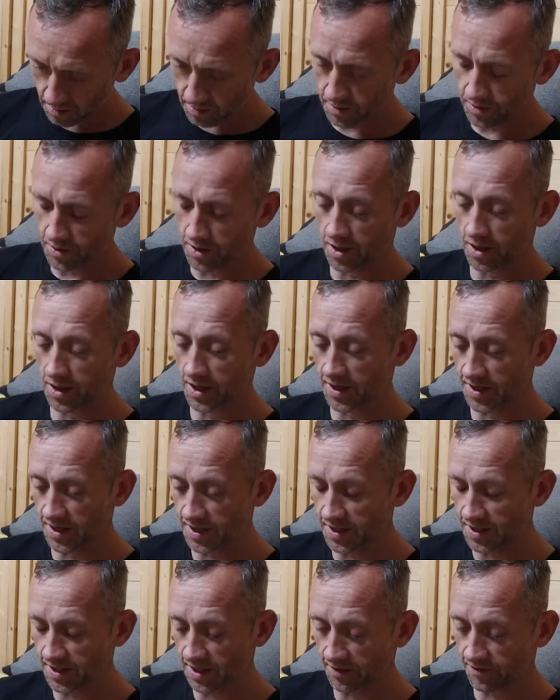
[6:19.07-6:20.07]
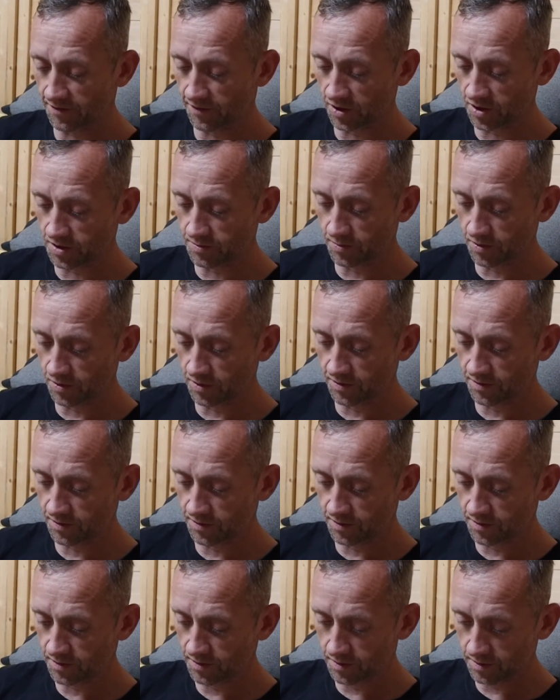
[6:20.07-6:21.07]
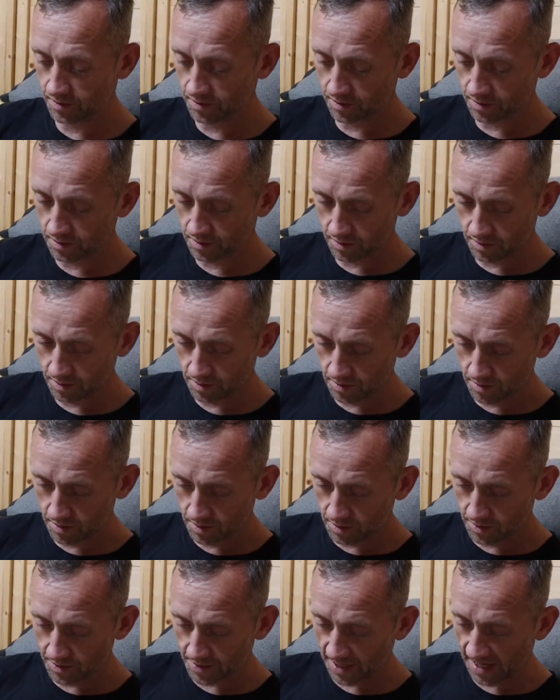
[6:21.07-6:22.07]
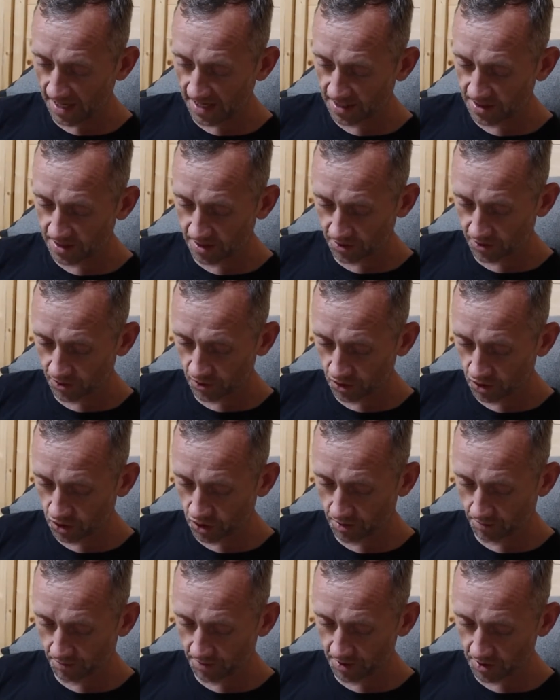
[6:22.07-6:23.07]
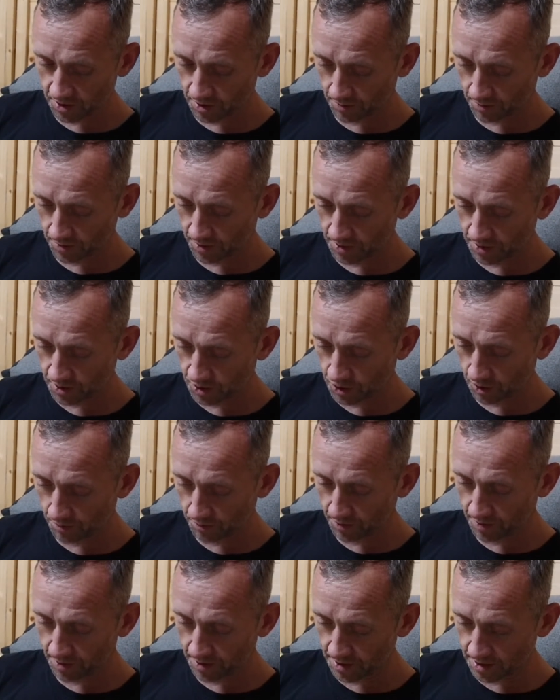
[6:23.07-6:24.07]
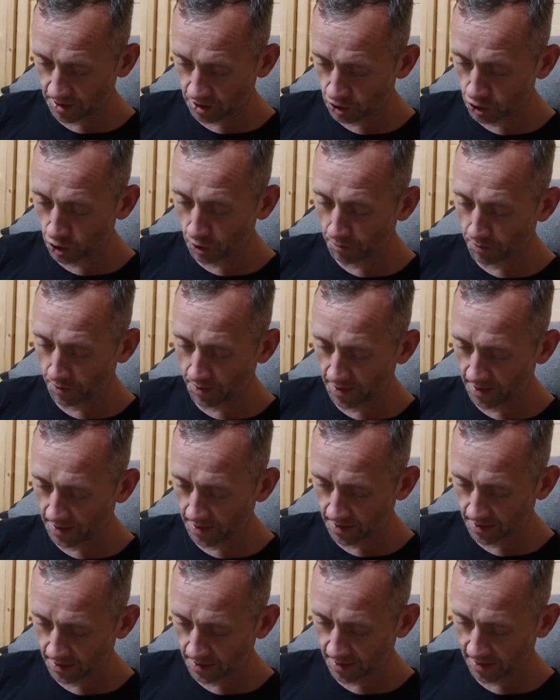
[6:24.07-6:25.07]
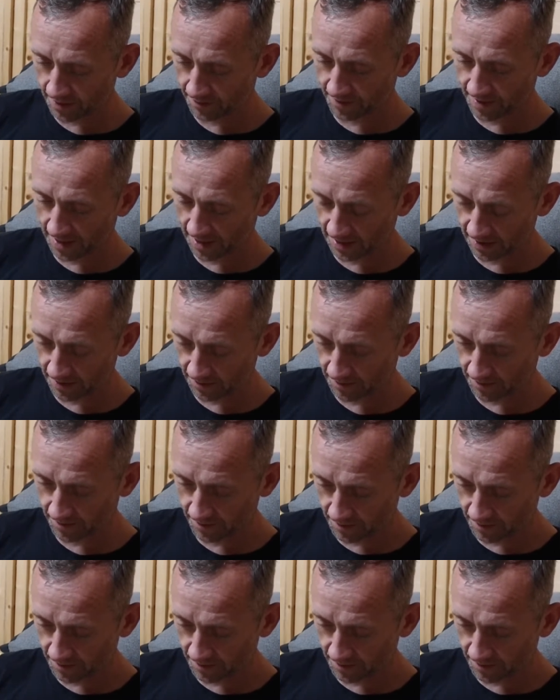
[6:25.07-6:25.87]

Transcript: No, I needed that first move. The ace will do superty duperty duperty duperty effective.